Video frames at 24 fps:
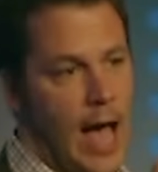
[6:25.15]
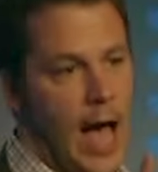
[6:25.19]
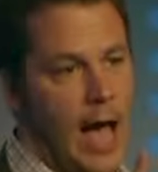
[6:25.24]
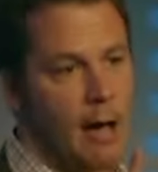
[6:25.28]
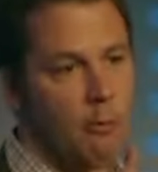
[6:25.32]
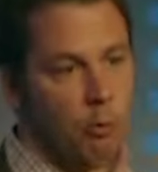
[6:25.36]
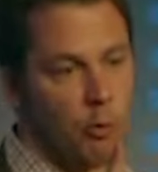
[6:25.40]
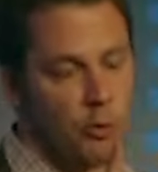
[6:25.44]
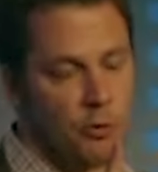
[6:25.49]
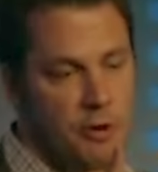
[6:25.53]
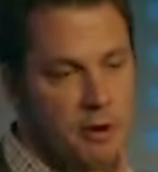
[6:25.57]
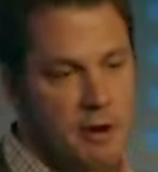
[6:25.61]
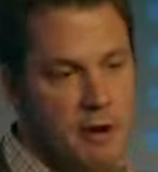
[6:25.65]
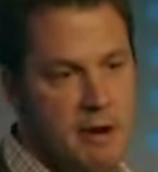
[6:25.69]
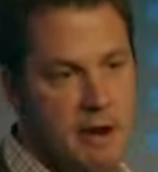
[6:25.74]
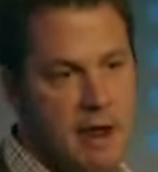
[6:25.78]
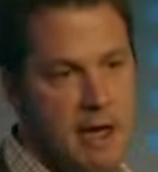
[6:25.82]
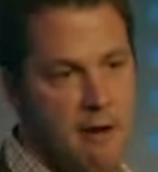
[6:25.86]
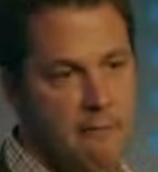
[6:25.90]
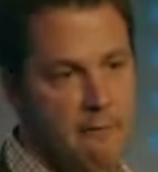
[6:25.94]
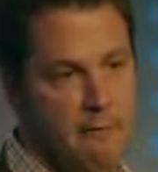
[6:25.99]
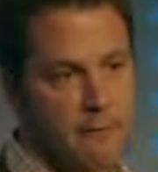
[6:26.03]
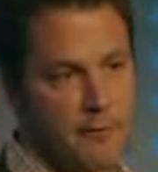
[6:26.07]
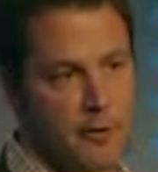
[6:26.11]
I will
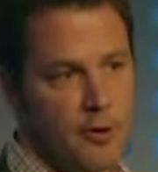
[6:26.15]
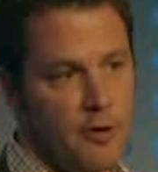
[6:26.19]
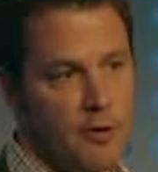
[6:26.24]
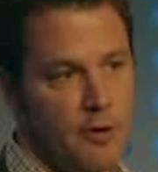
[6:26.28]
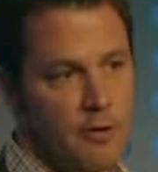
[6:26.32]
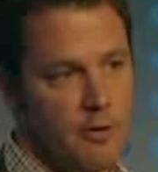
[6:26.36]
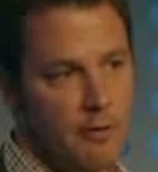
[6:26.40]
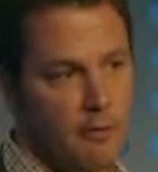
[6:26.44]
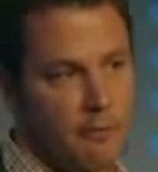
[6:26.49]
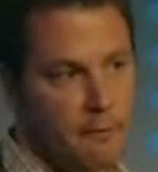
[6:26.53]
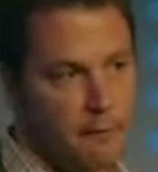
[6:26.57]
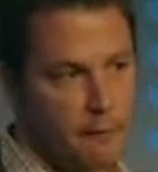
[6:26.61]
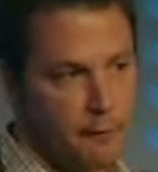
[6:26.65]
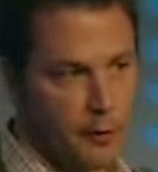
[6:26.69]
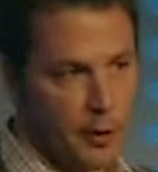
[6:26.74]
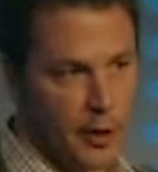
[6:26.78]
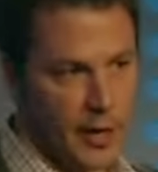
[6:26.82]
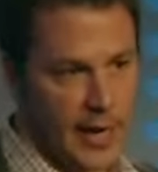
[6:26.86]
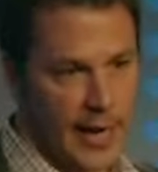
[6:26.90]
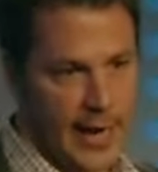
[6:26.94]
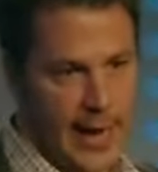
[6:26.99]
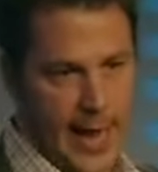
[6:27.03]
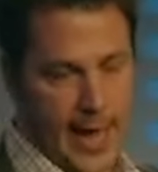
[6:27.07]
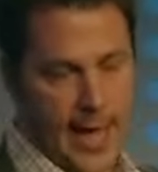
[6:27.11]
never
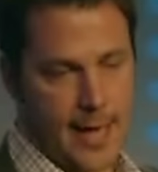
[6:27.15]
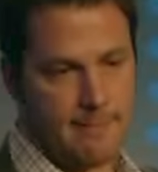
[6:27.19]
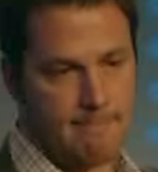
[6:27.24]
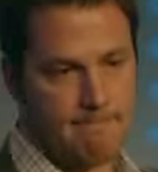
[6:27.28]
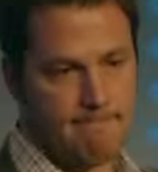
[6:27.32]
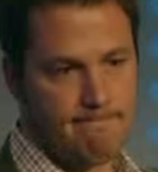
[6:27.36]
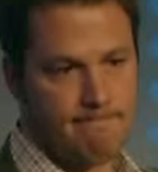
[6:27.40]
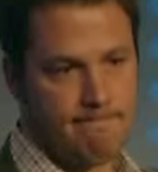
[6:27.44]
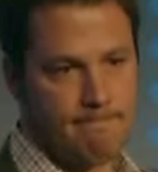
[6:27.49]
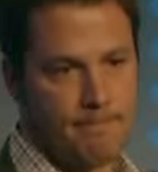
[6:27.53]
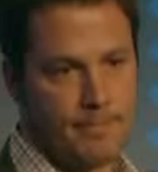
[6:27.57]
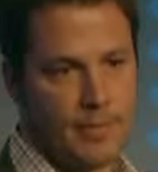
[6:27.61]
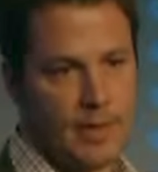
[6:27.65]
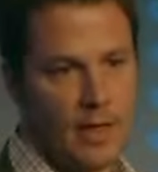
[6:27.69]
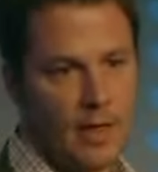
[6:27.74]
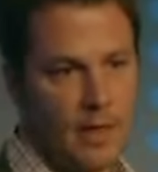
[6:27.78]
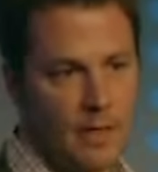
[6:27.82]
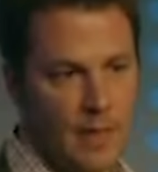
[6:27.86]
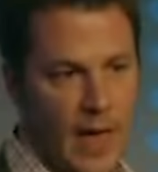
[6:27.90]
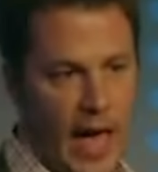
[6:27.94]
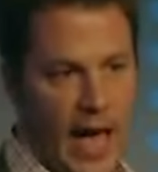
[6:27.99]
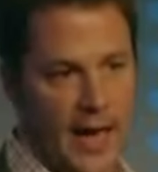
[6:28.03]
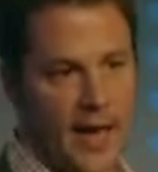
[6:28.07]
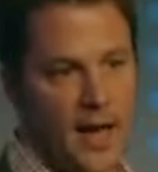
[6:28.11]
forget
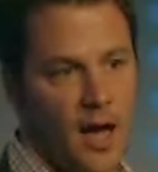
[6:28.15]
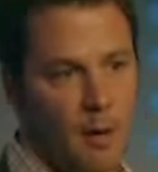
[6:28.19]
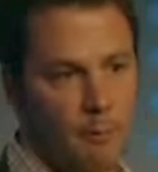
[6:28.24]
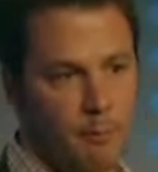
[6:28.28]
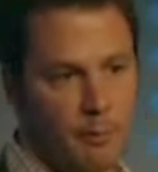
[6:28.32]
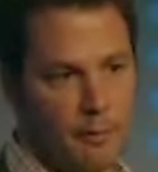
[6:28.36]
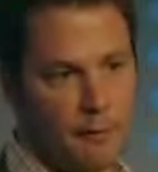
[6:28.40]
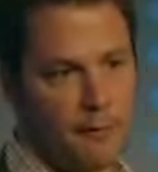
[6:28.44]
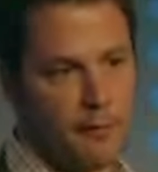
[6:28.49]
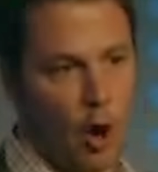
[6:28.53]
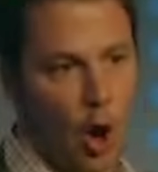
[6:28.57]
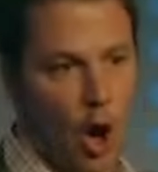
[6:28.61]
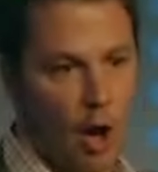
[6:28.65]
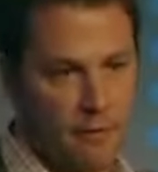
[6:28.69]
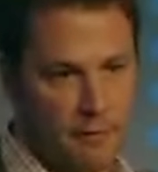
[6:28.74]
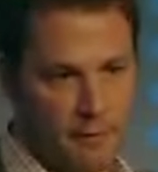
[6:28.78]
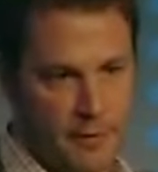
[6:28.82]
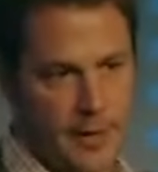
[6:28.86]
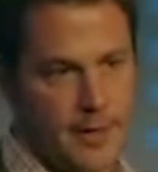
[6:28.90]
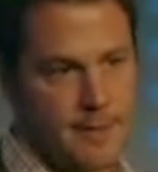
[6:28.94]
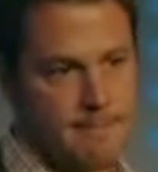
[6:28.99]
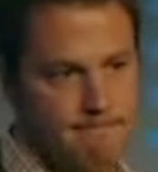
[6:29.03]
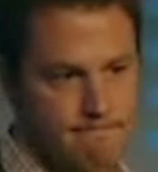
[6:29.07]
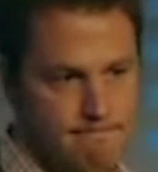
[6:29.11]
that cup of
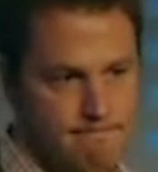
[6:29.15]
coffee.